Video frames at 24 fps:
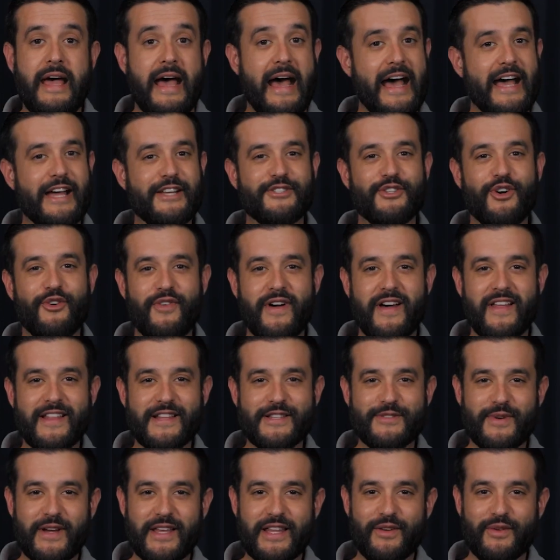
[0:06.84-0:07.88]
Hi, Joe
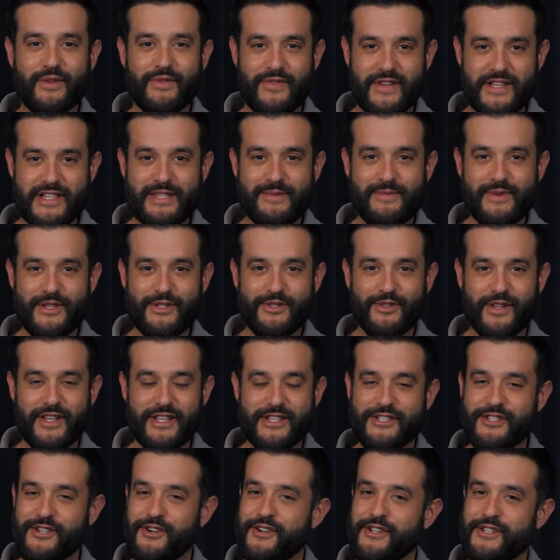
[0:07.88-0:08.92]
Valenzuela with Vista Mutual
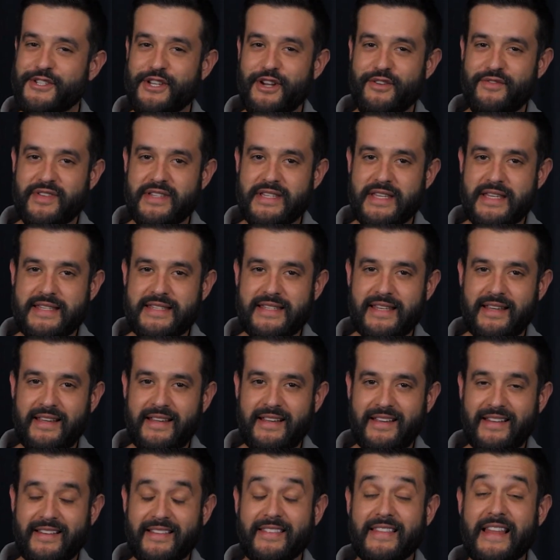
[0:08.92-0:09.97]
Insurance Services.
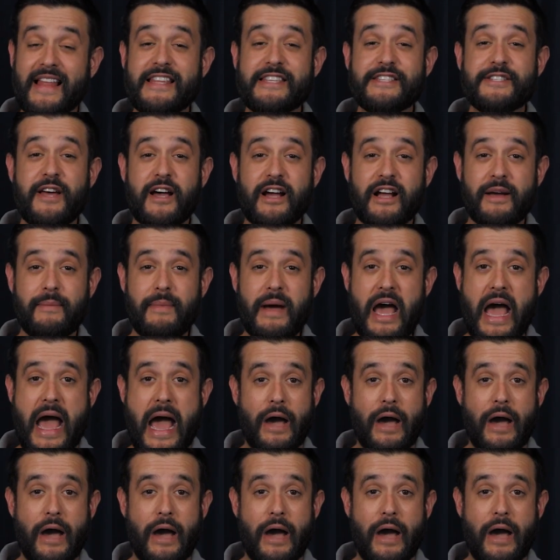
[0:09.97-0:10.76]
Let's talk about